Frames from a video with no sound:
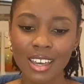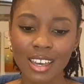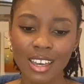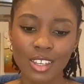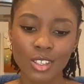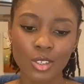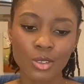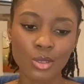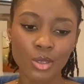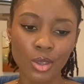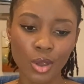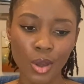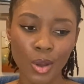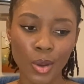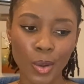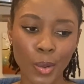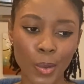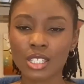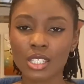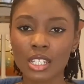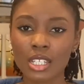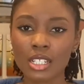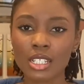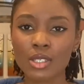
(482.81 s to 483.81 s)

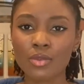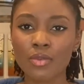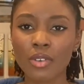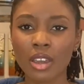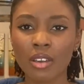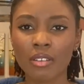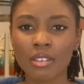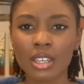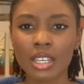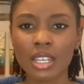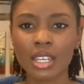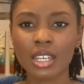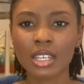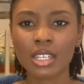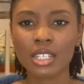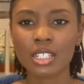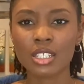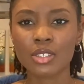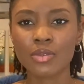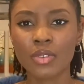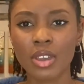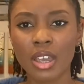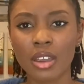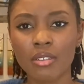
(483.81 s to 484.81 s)
So it's
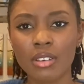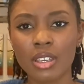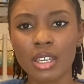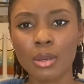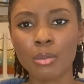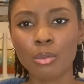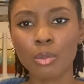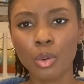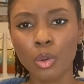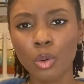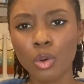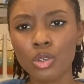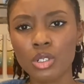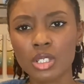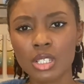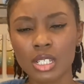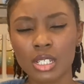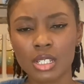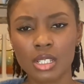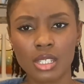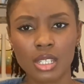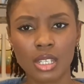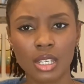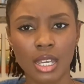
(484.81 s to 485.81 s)
very
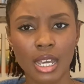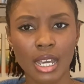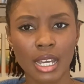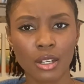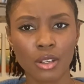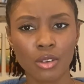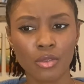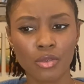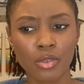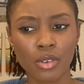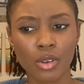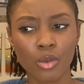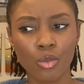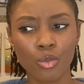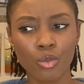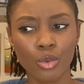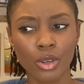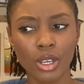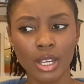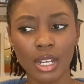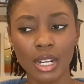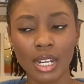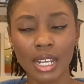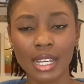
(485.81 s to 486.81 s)
important to kind of
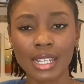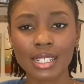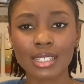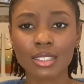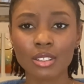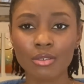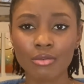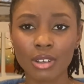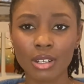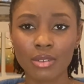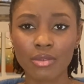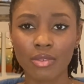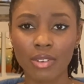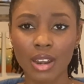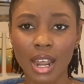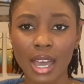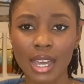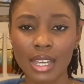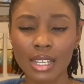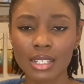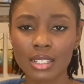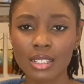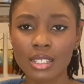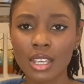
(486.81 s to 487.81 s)
realize the red
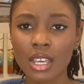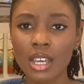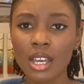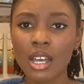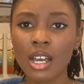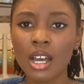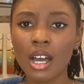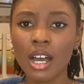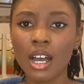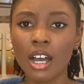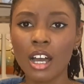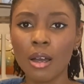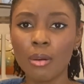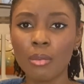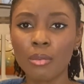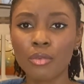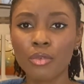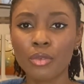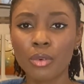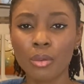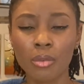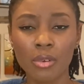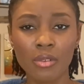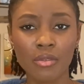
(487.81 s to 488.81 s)
flags
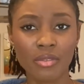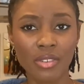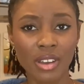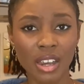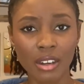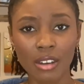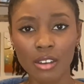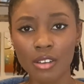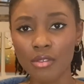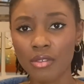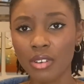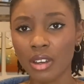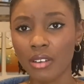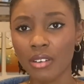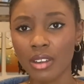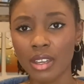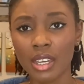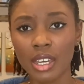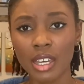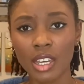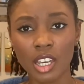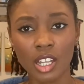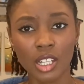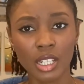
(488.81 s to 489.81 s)
from a very, very
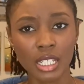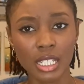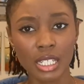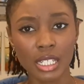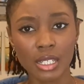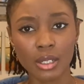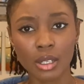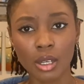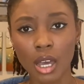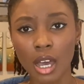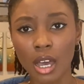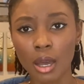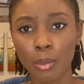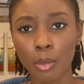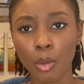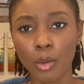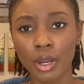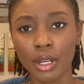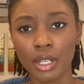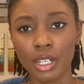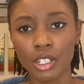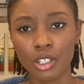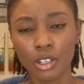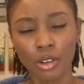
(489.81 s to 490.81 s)
early
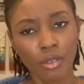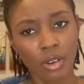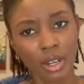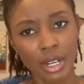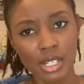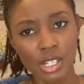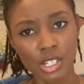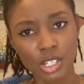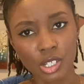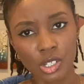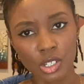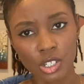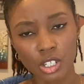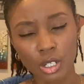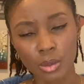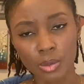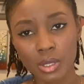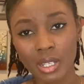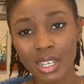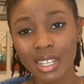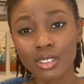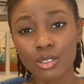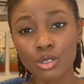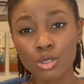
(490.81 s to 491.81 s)
point in your relationships,
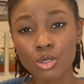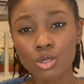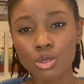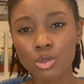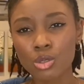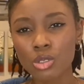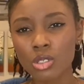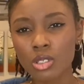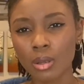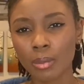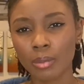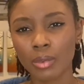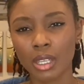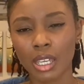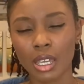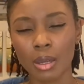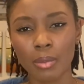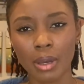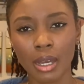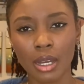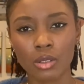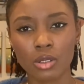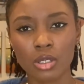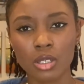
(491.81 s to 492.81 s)
and do something
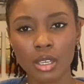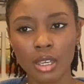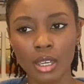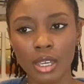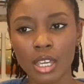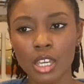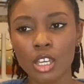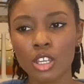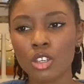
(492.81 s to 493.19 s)
about it.